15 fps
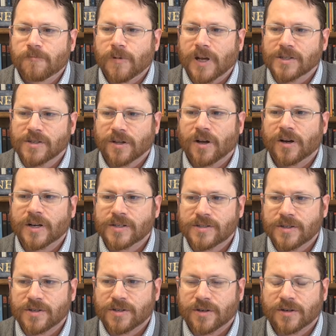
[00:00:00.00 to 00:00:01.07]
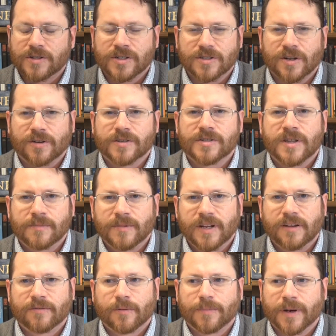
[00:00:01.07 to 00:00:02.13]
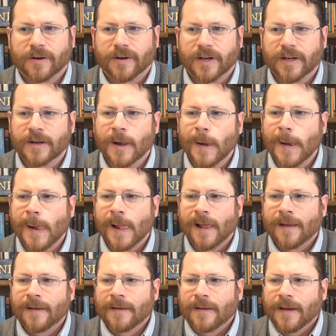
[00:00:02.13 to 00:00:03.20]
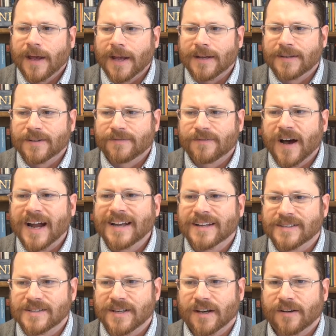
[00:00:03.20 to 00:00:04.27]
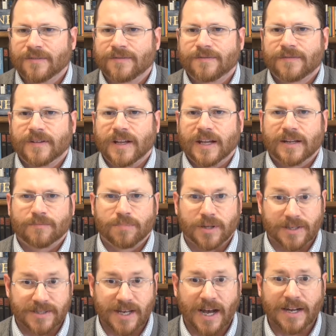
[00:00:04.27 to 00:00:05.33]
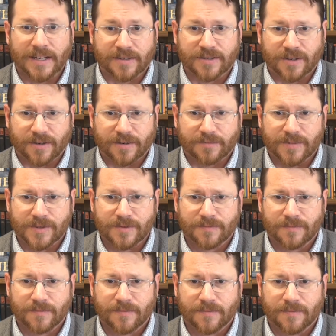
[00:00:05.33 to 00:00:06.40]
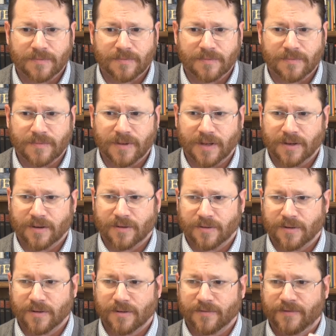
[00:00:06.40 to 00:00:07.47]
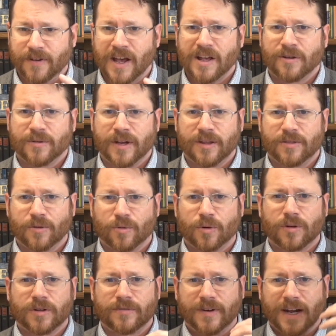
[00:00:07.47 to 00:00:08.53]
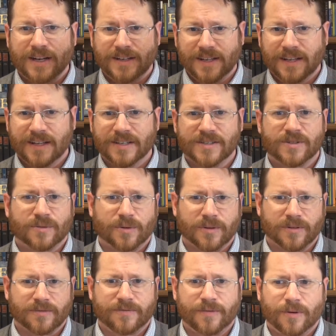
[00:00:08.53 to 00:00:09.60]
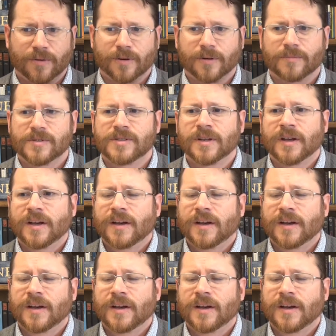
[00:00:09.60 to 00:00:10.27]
as long as the church, as long as the medieval period had defined itself in Platonic terms, valuing the world of ideas, the world of forms,